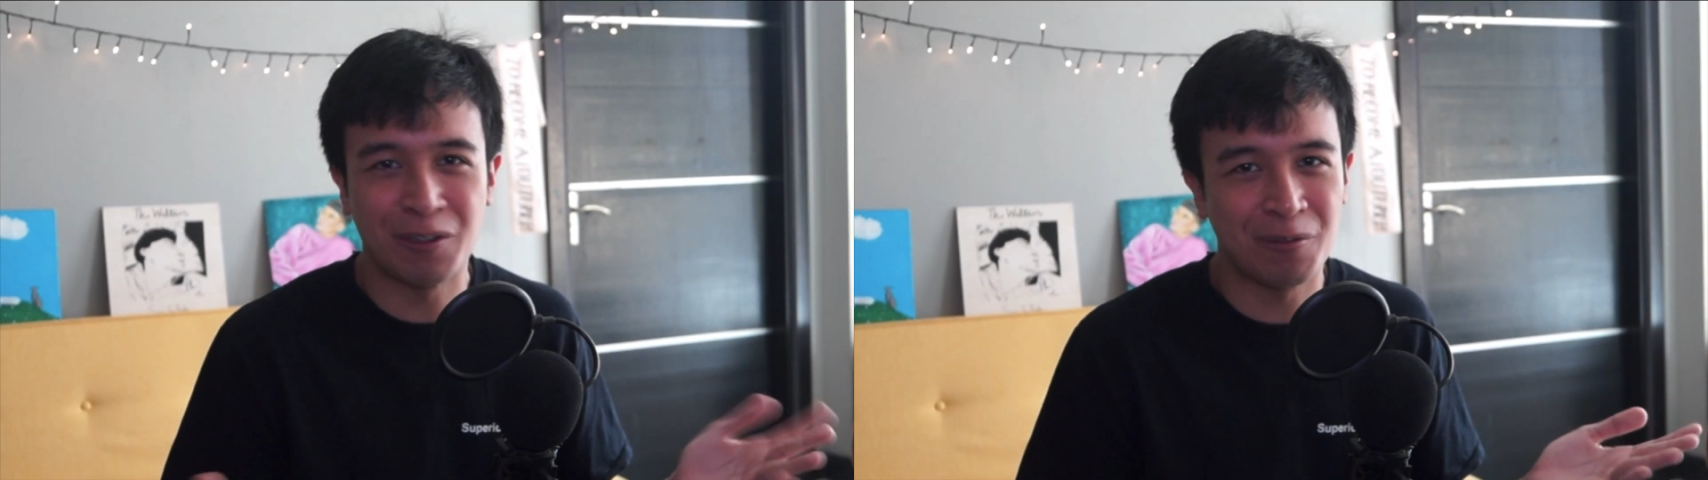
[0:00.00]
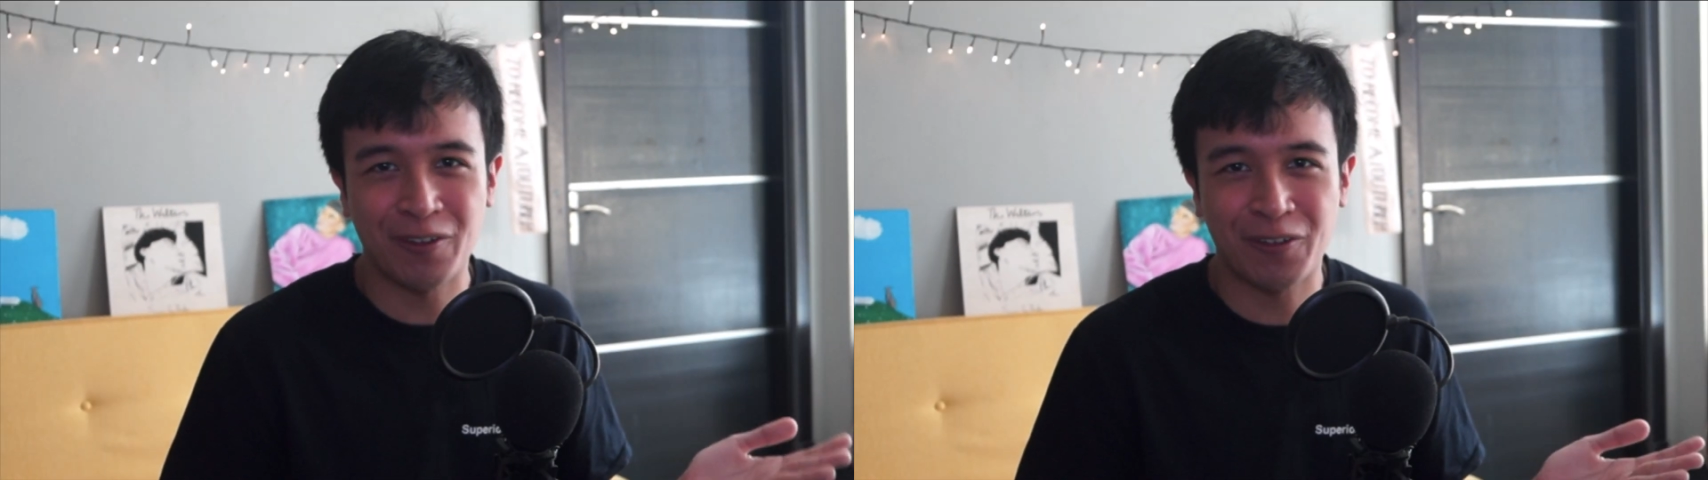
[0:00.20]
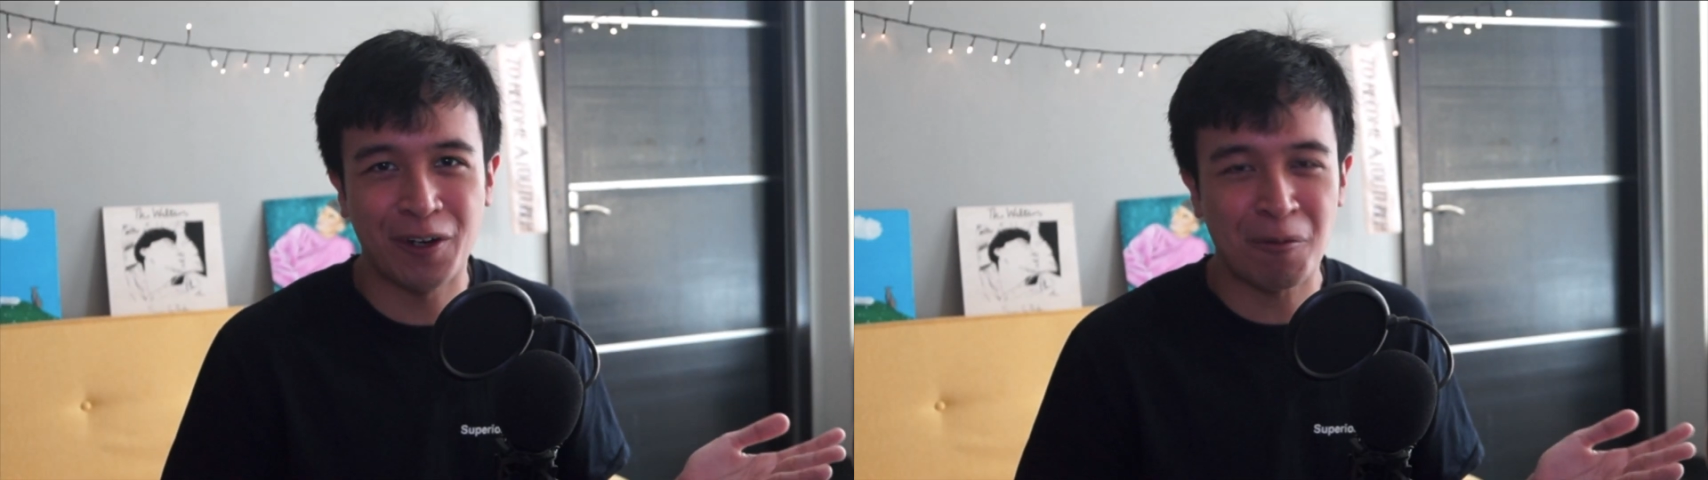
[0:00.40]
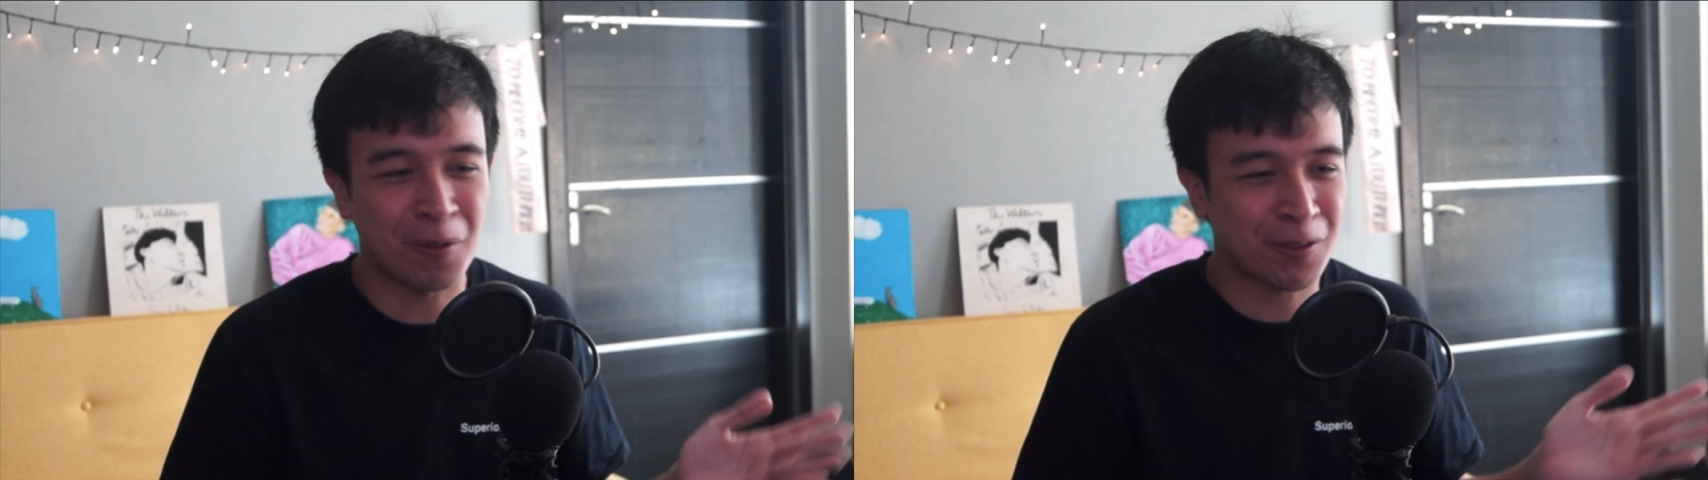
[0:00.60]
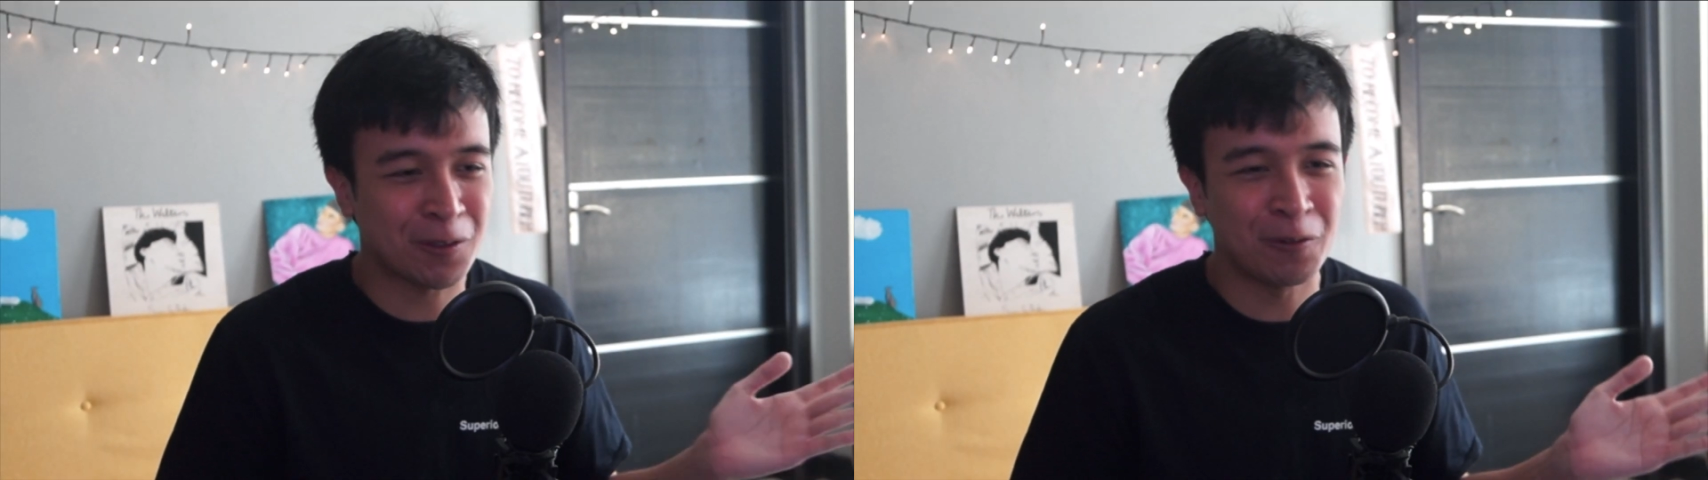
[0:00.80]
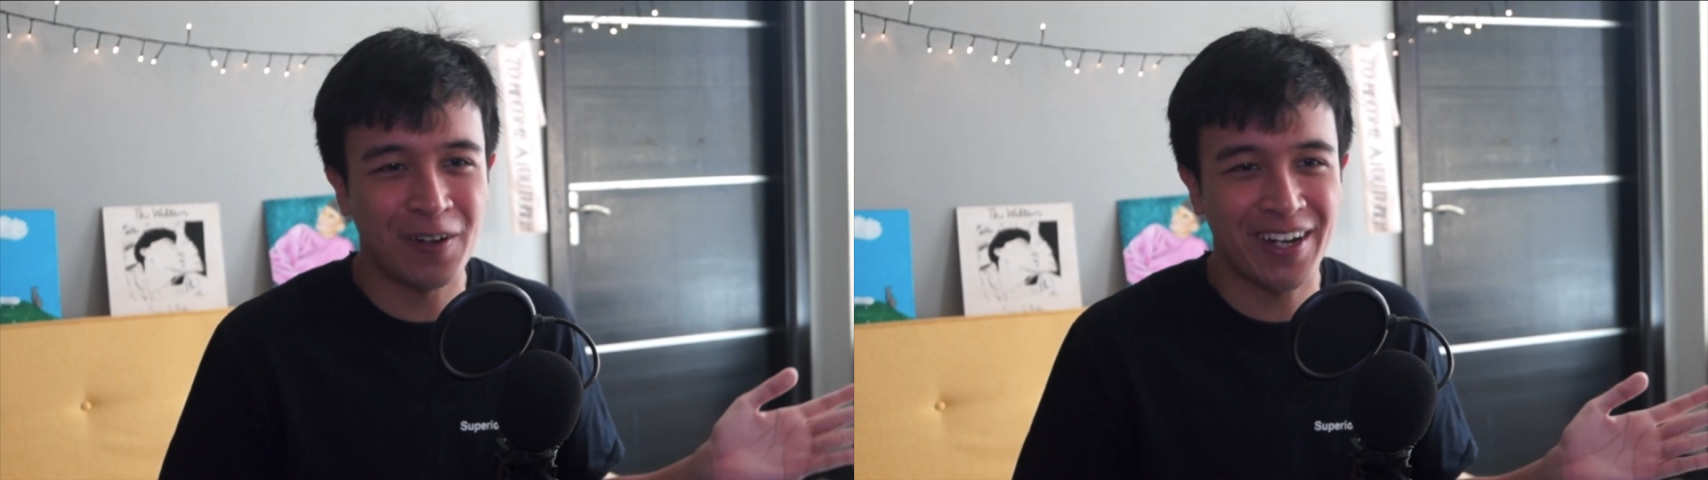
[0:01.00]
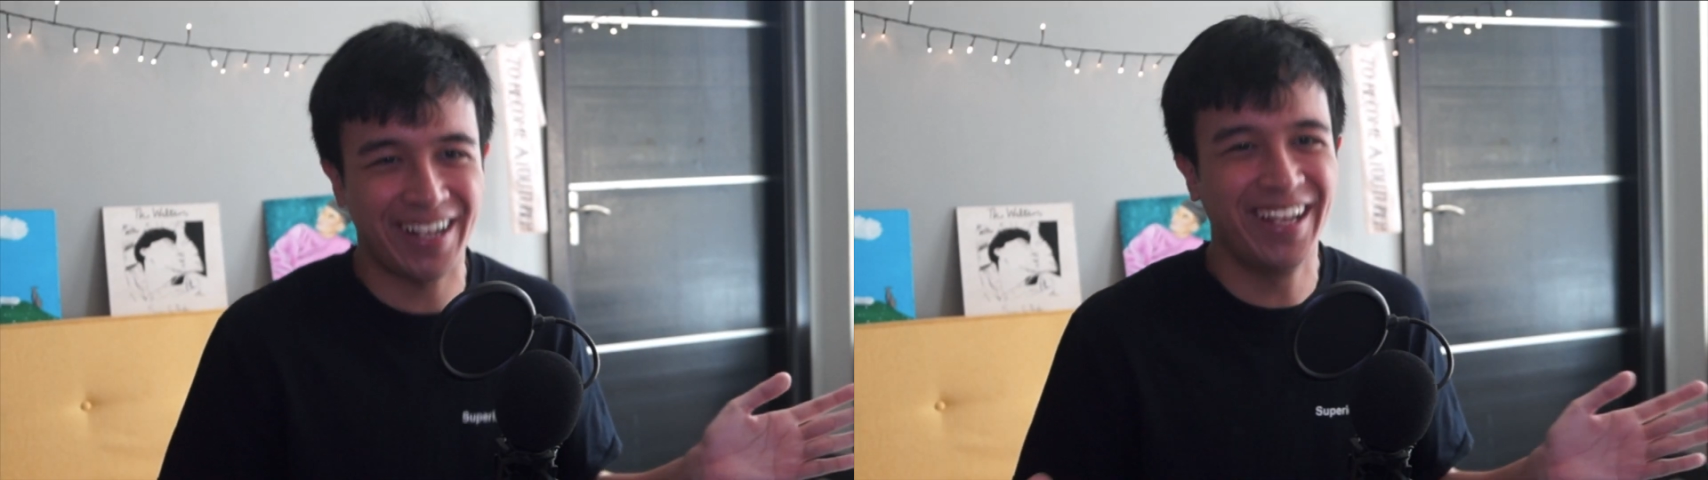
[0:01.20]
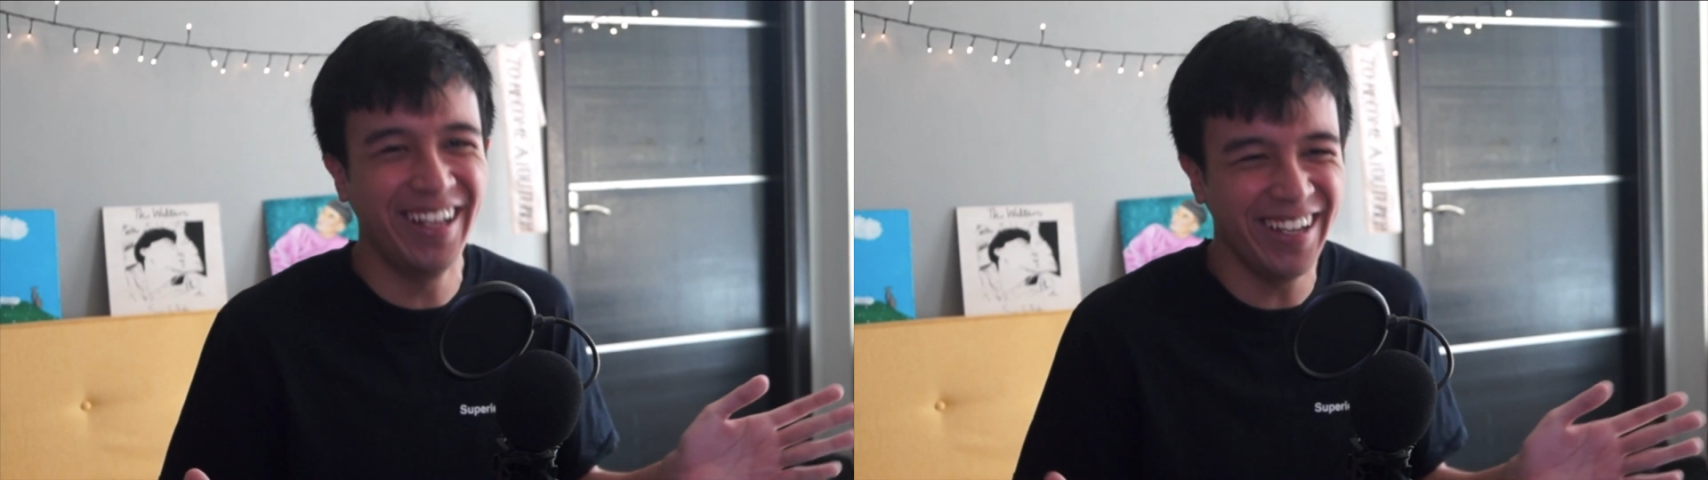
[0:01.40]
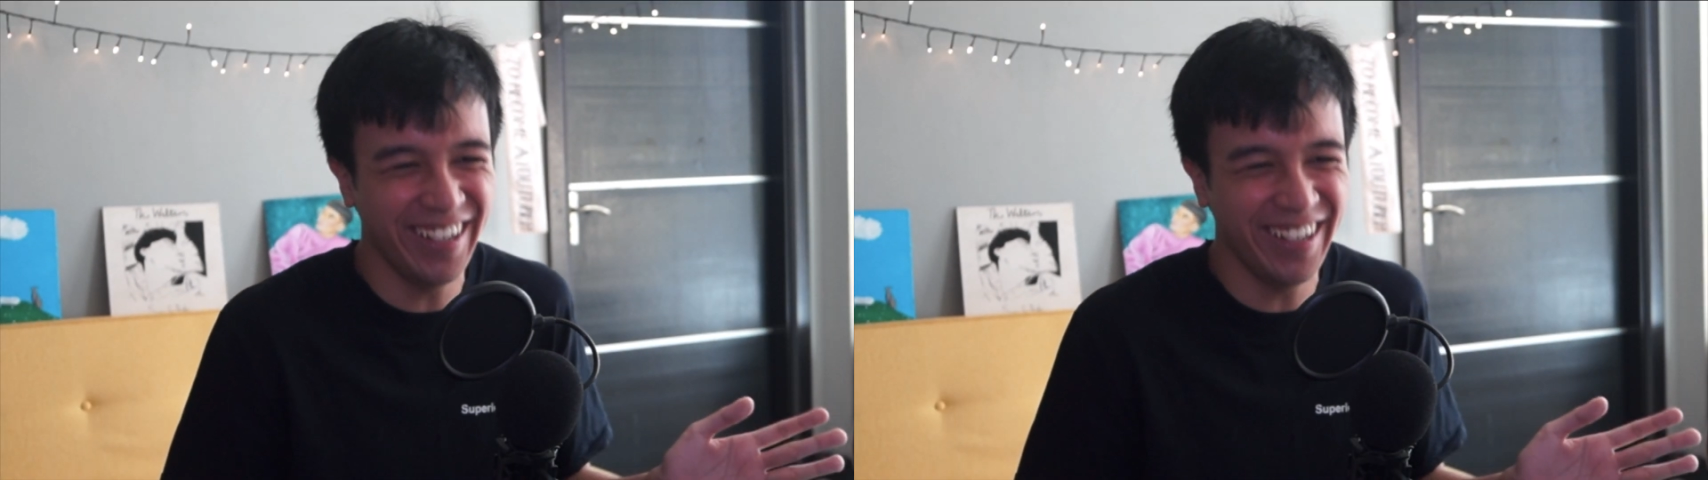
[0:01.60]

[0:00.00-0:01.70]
about KURAPAK, so why